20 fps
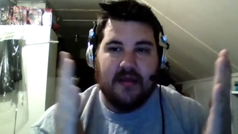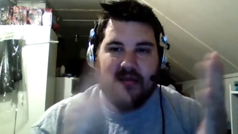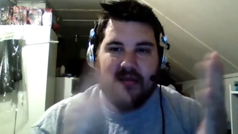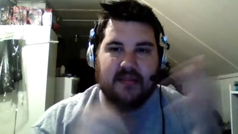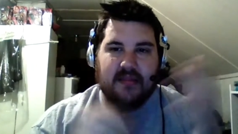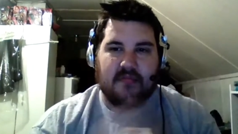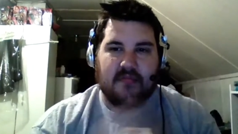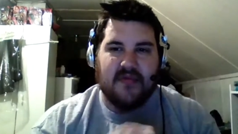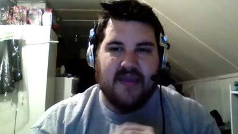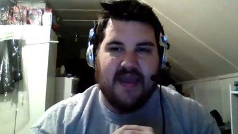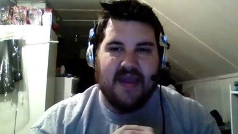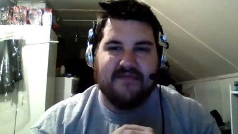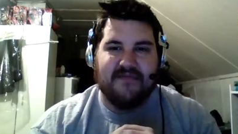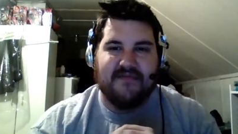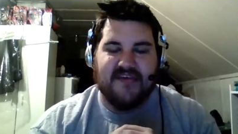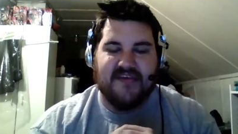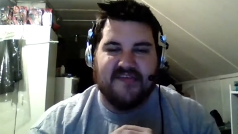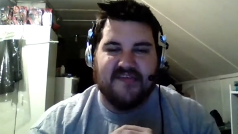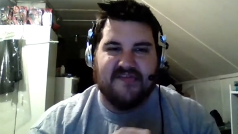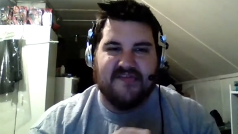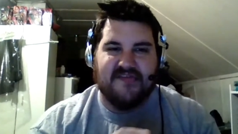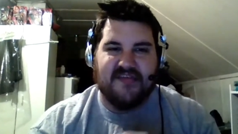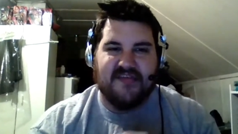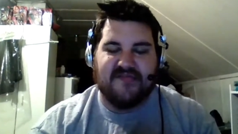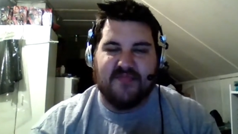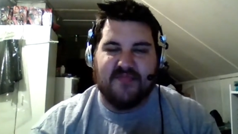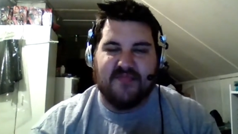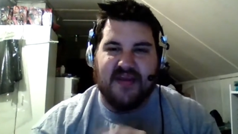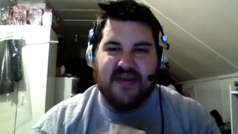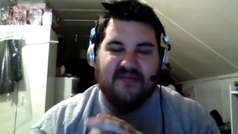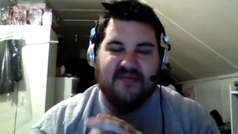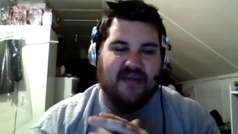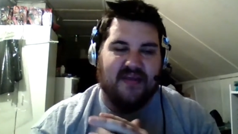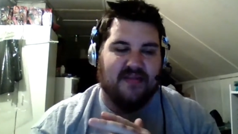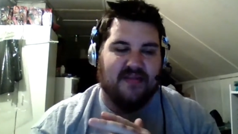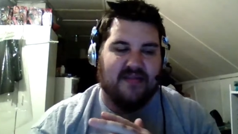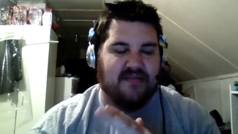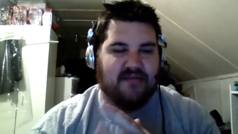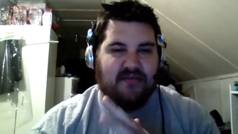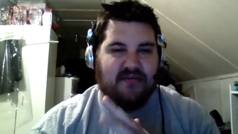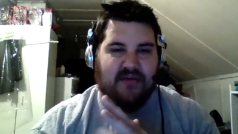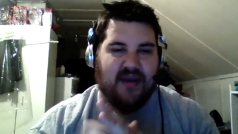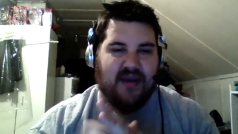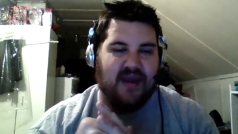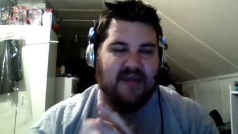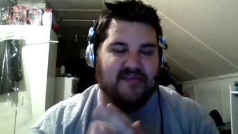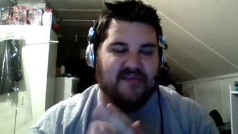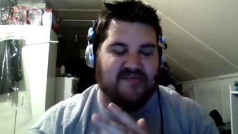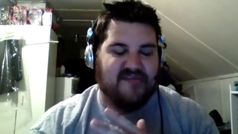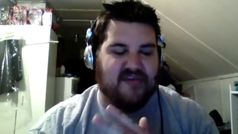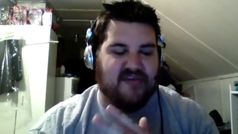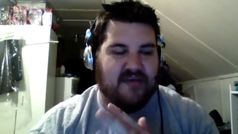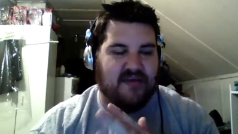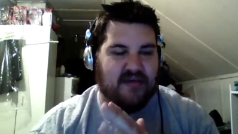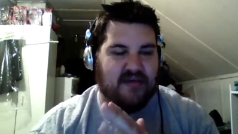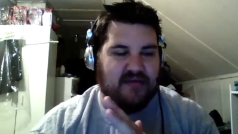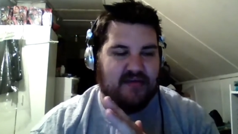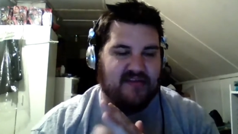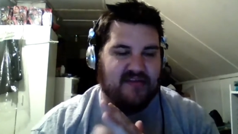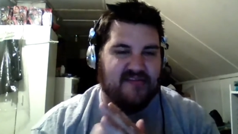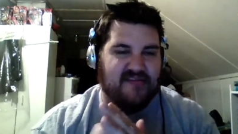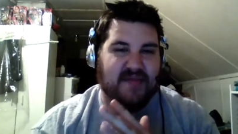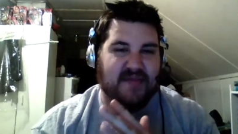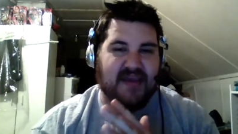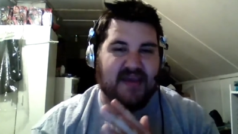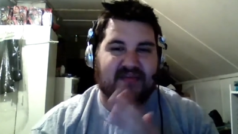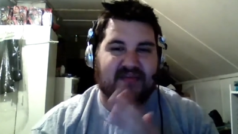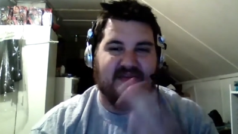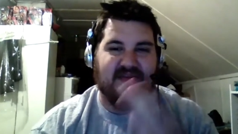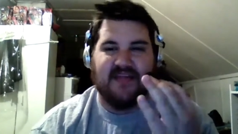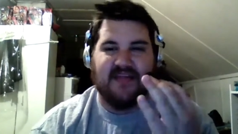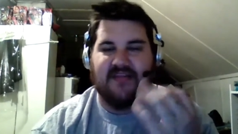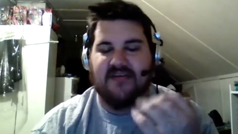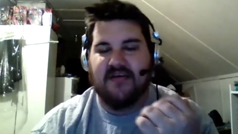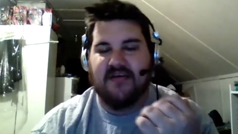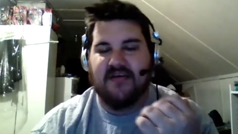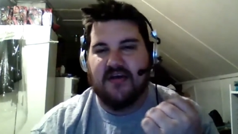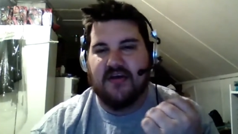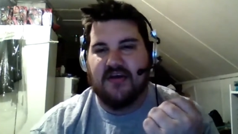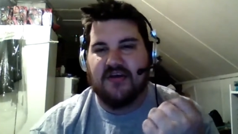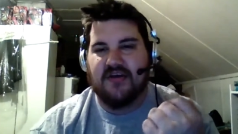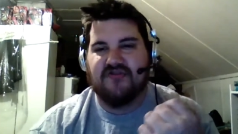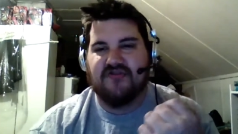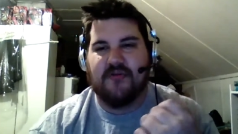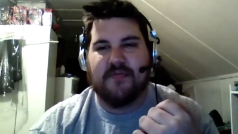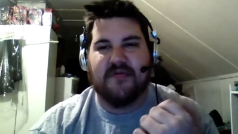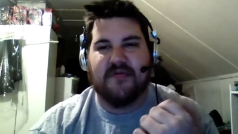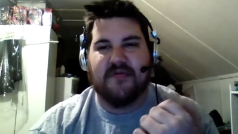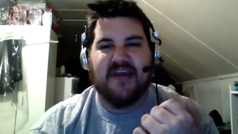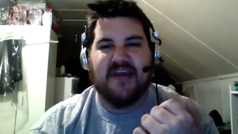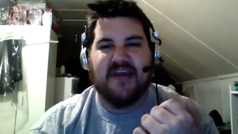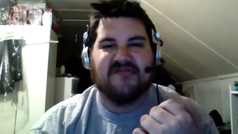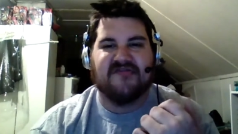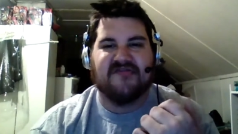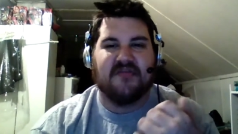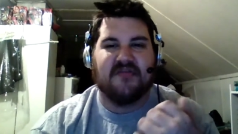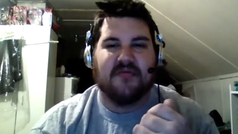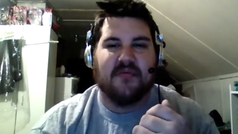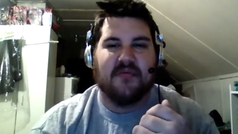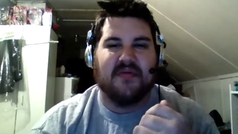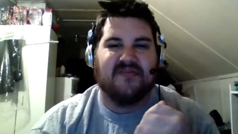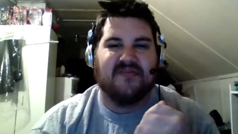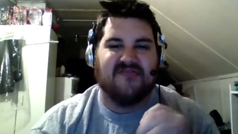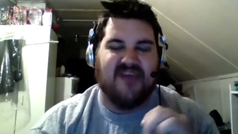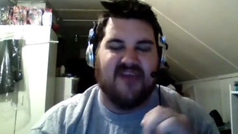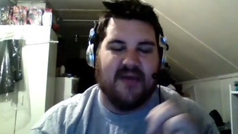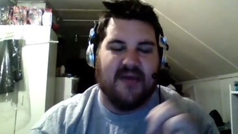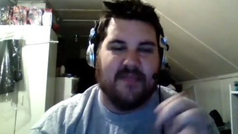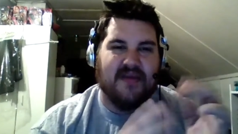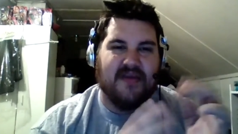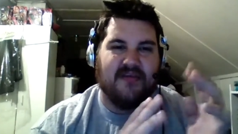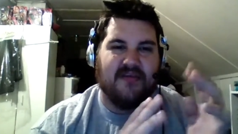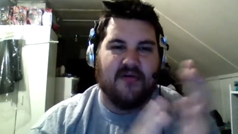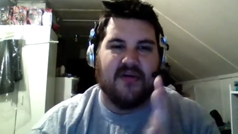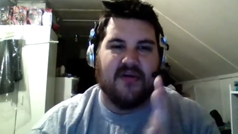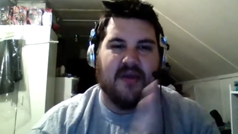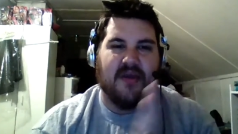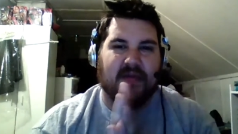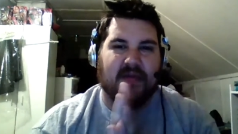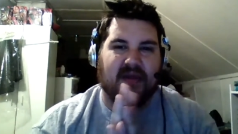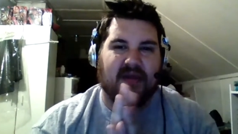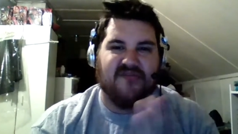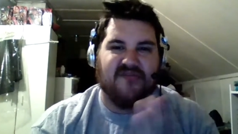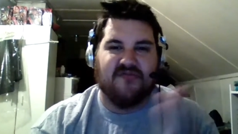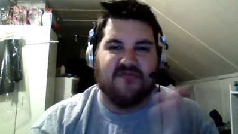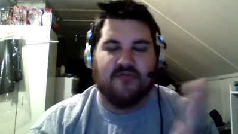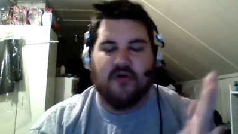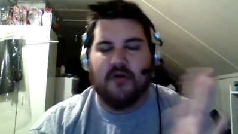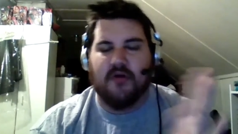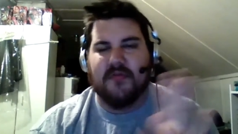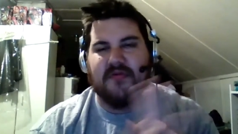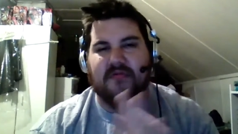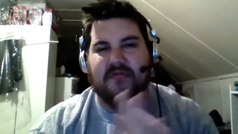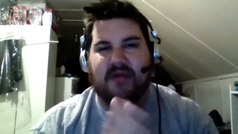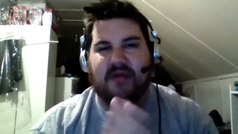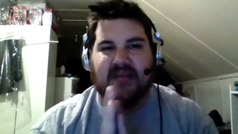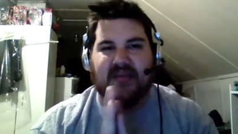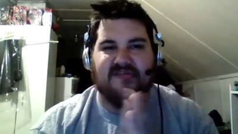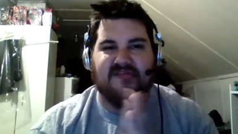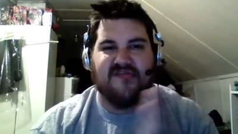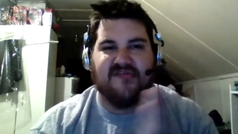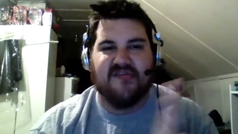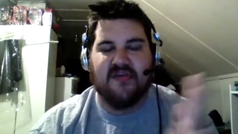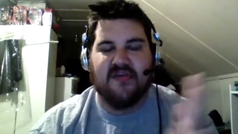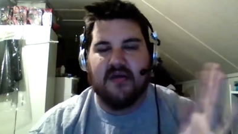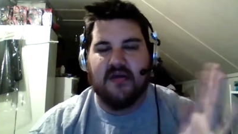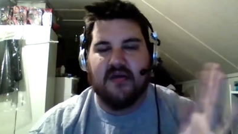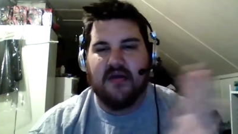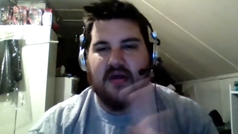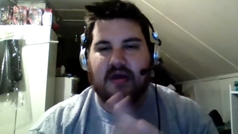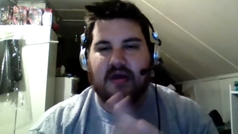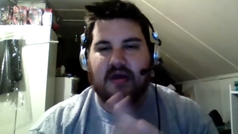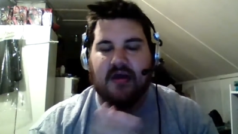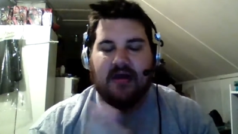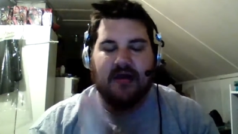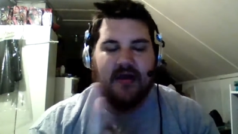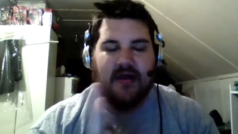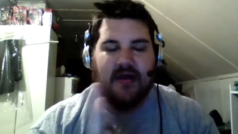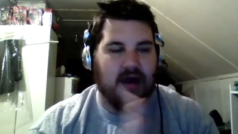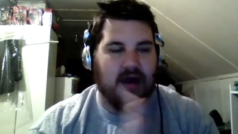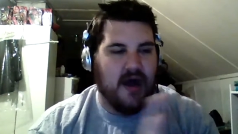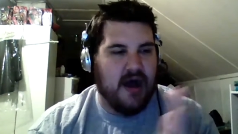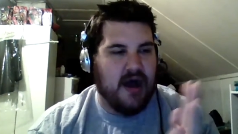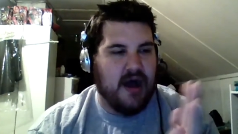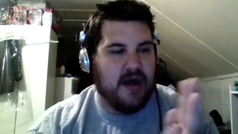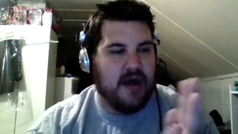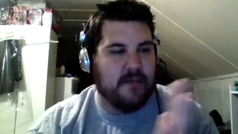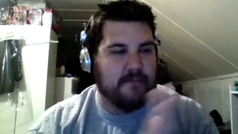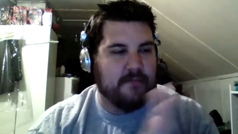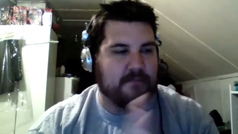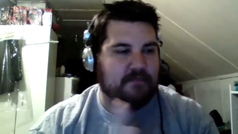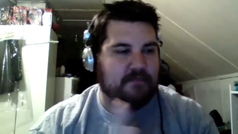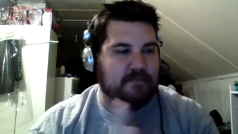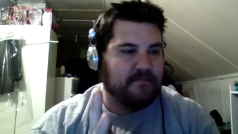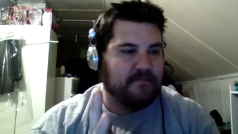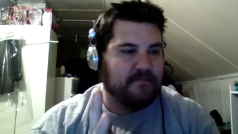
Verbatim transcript: then we have this this main event, you guys. This main event, Triple H WWE Champion going up against Roman Reigns. Um,